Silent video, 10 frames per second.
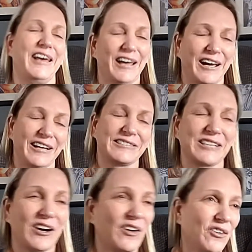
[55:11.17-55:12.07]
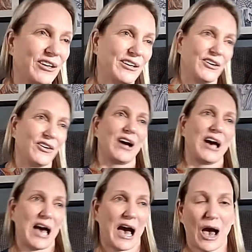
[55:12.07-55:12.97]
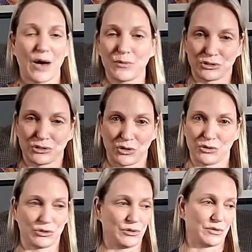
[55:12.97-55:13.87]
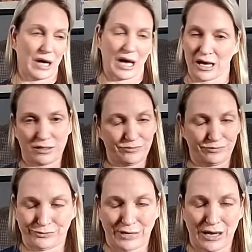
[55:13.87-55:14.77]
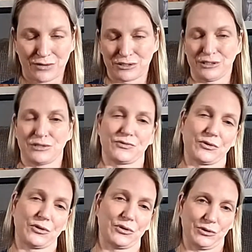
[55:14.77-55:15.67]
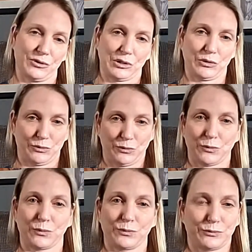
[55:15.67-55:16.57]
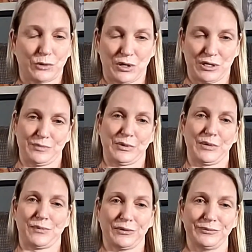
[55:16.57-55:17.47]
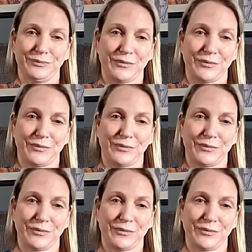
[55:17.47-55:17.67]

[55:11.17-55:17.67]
So, I would have told you counseling's for, crazy people.